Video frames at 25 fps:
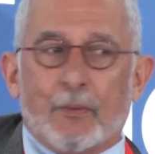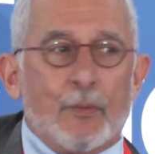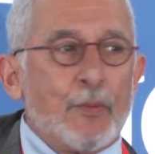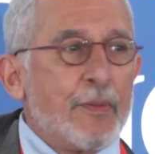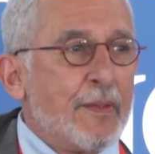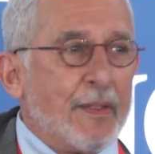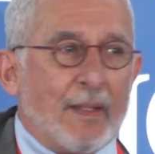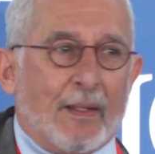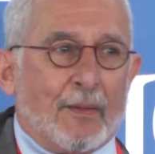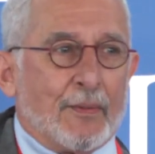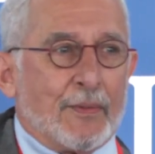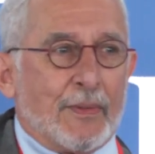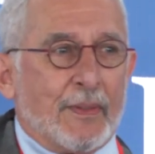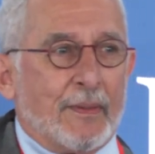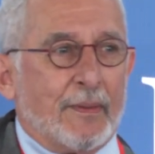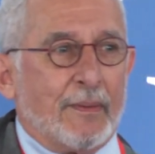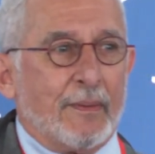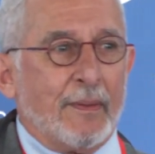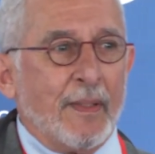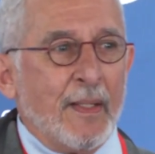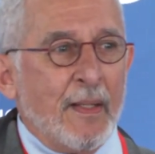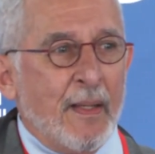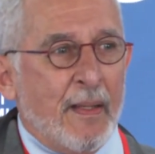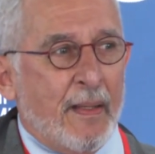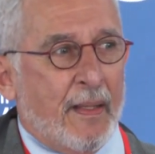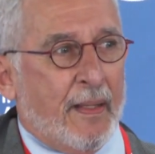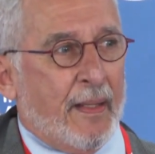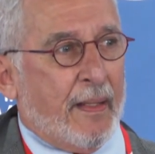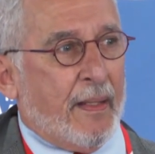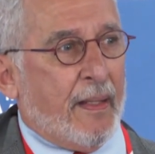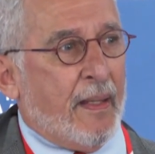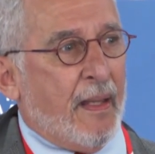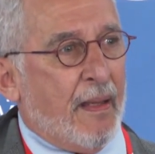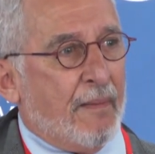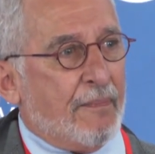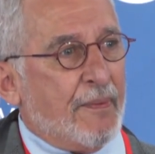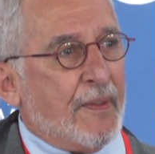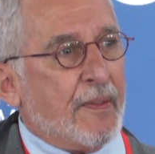2000, a
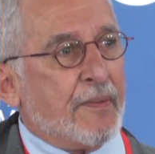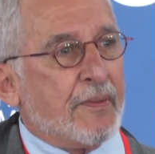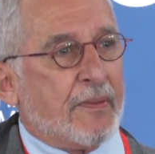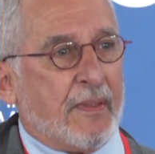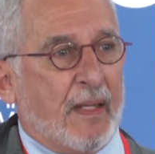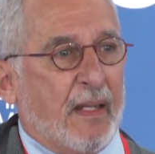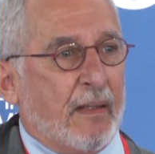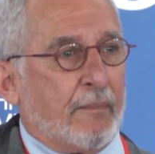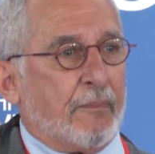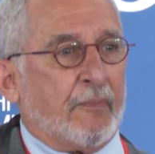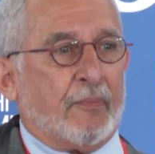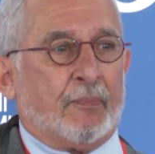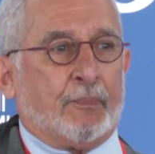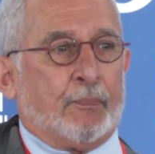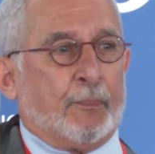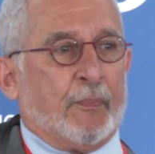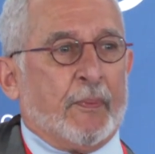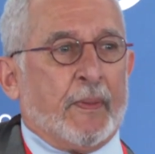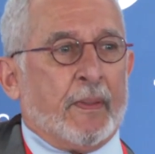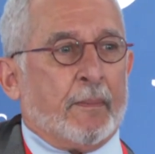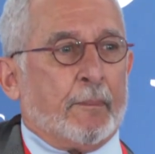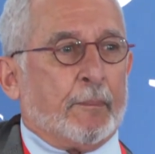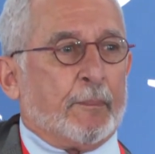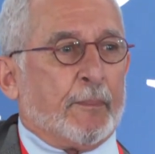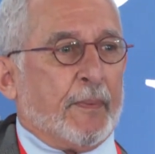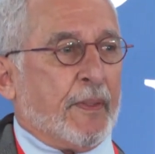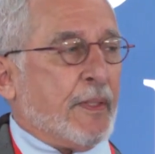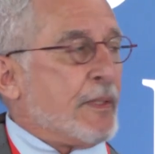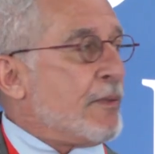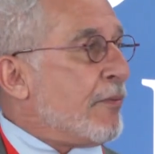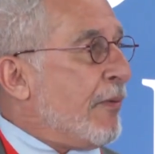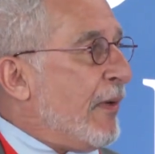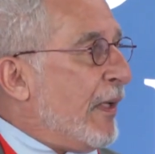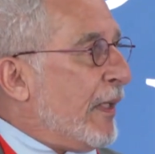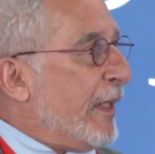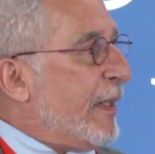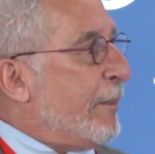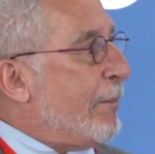heavy-set
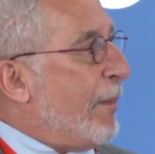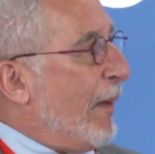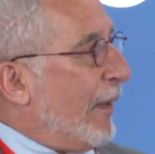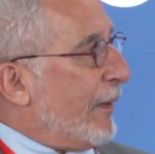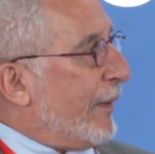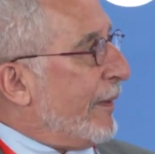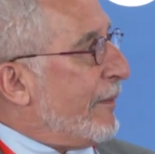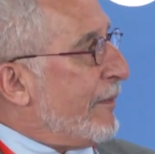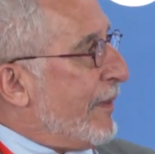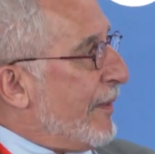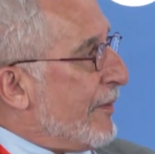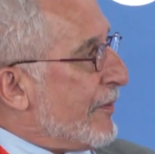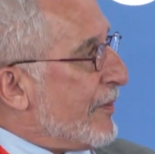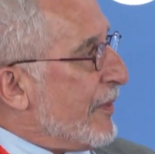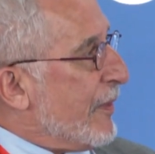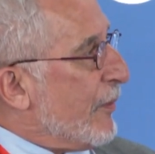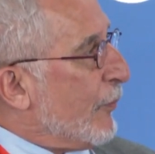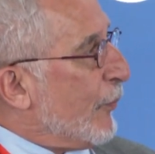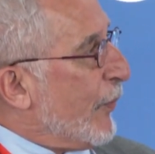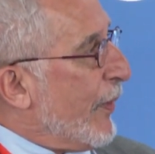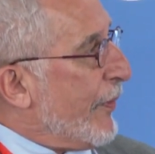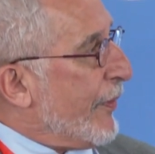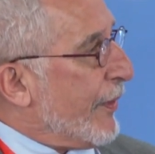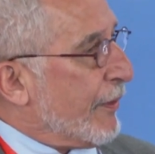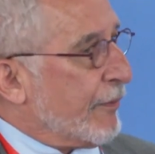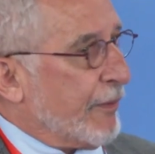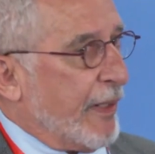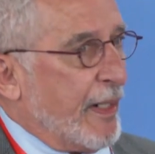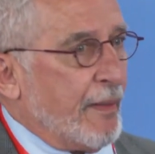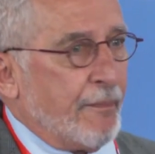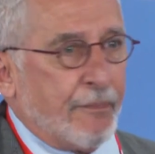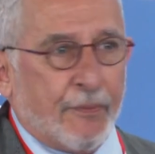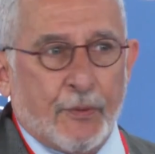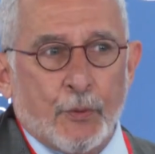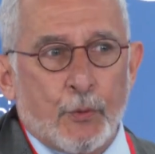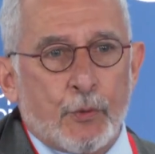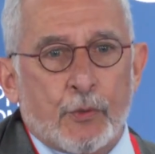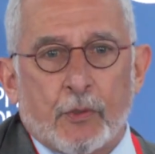Israeli politician with a
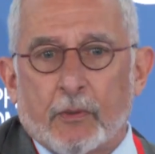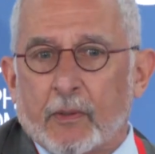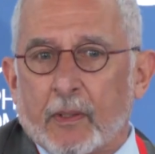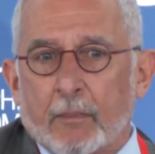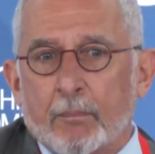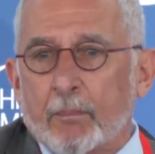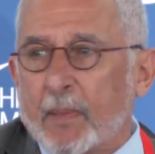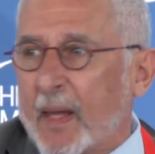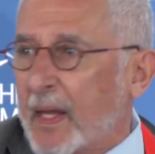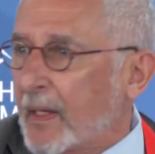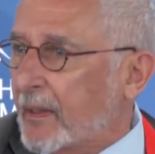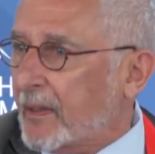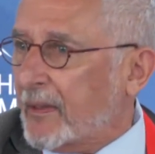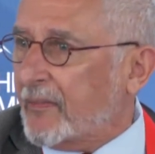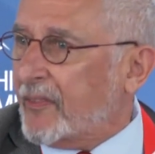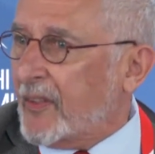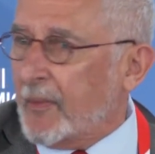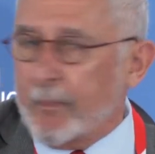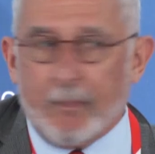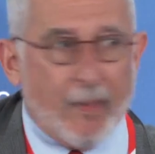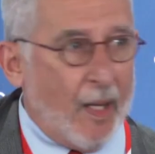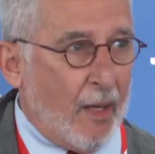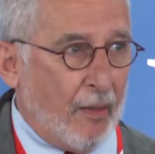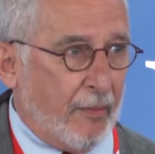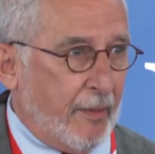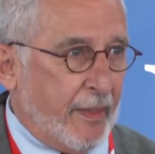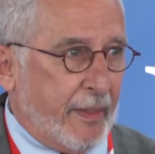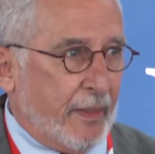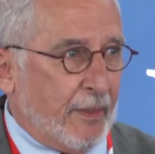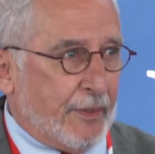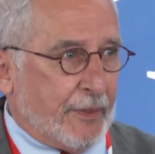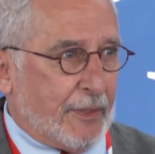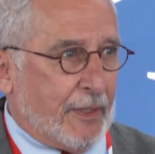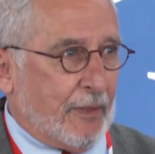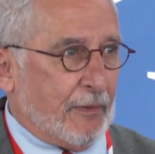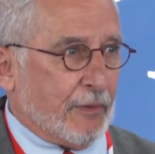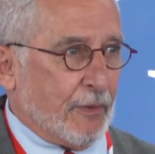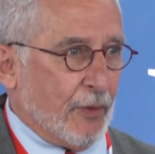great future in back of him, Ariel
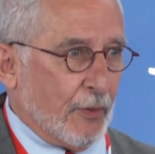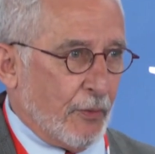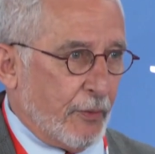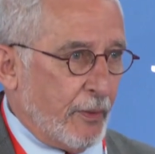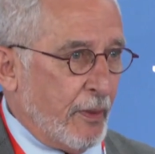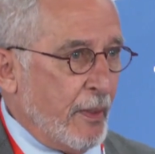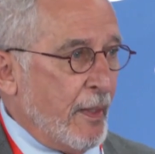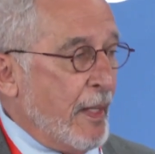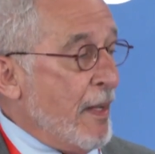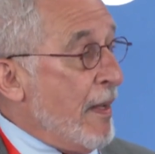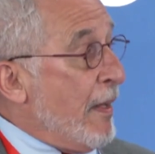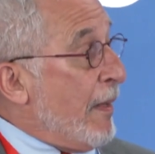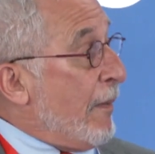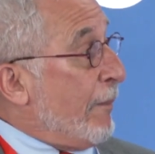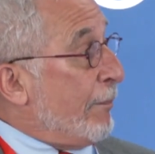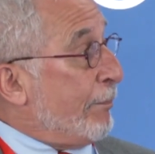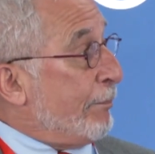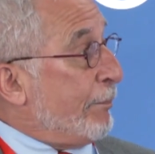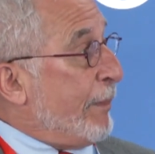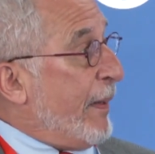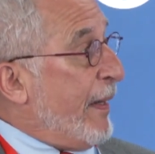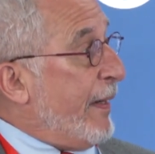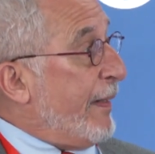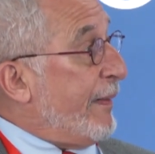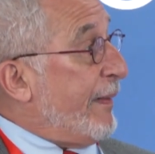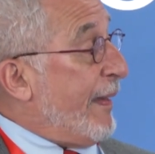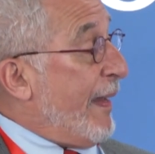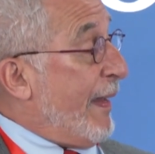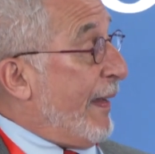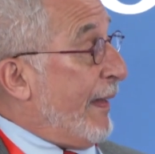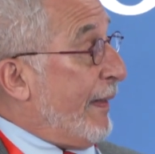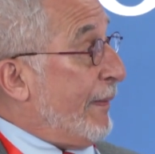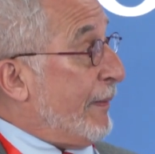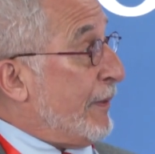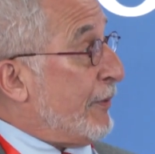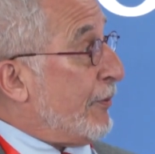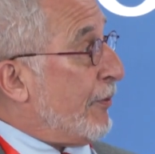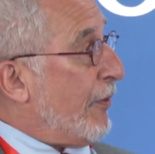Sharon, paid
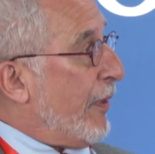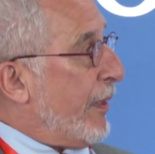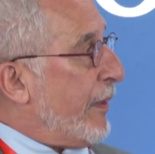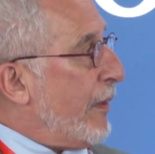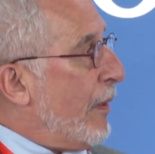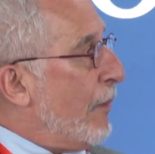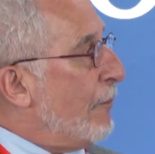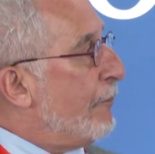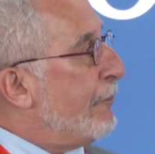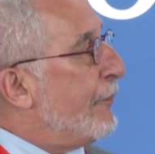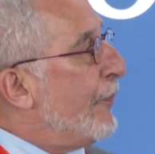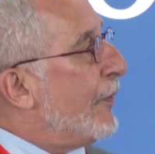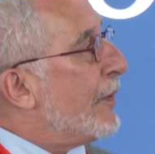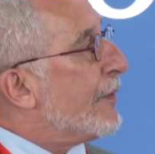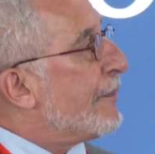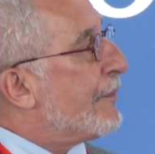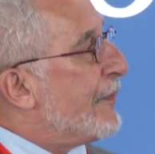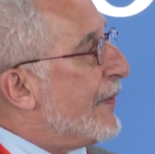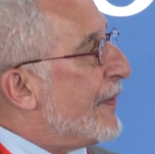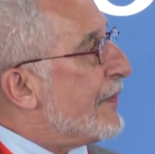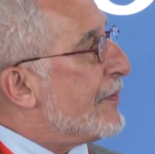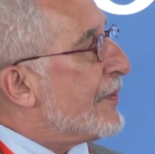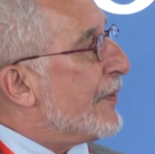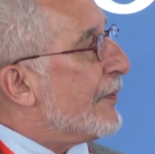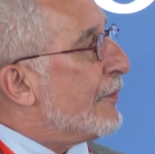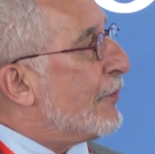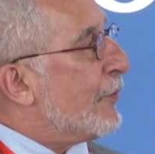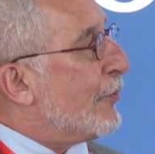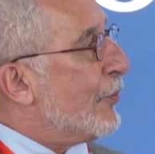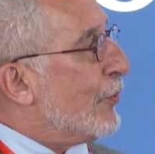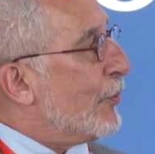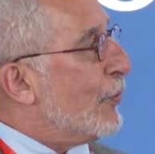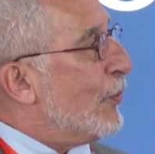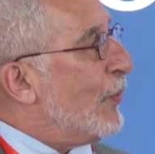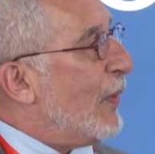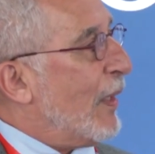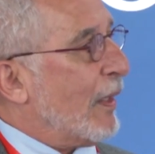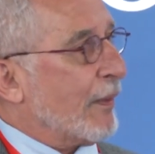a triumphal visit
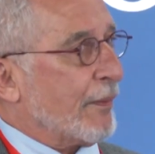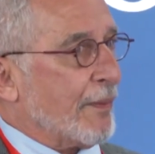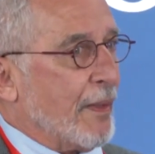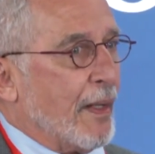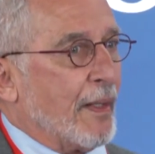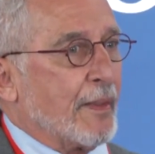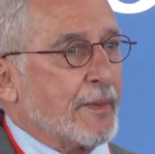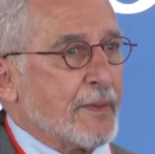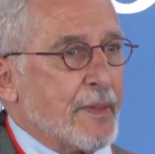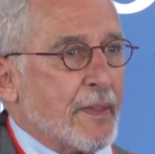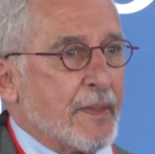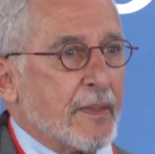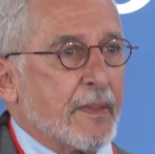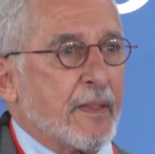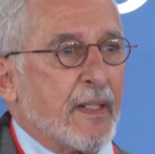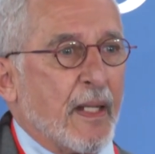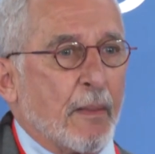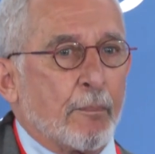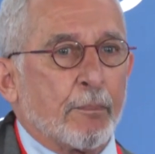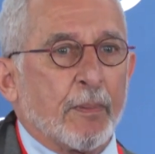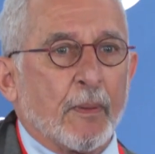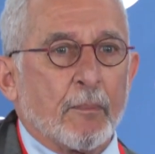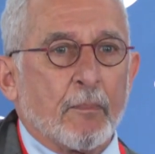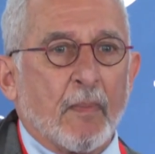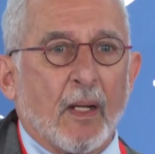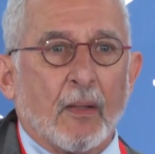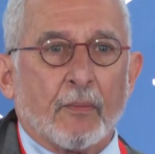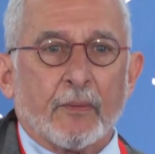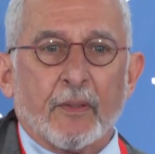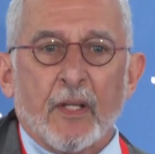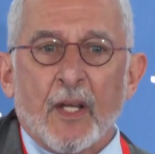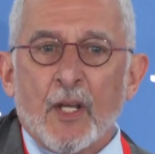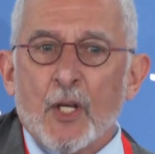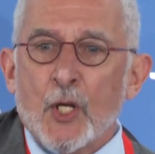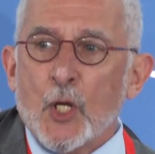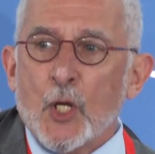to Al-Aqsa, the Temple Mount,